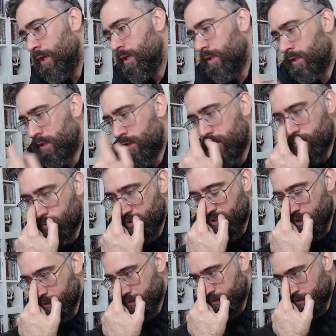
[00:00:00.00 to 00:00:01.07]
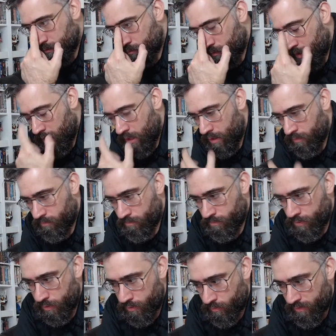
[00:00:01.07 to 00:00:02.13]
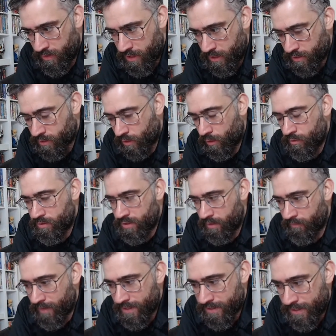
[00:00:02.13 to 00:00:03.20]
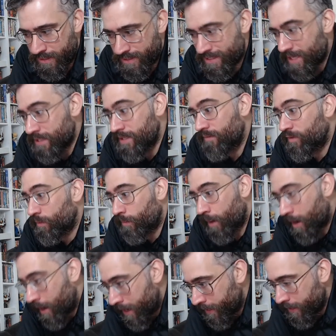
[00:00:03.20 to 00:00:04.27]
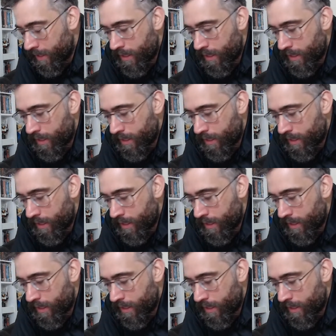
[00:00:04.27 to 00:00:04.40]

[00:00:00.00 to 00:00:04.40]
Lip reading: The switch outs were put with the exclusive as an incentive to buy.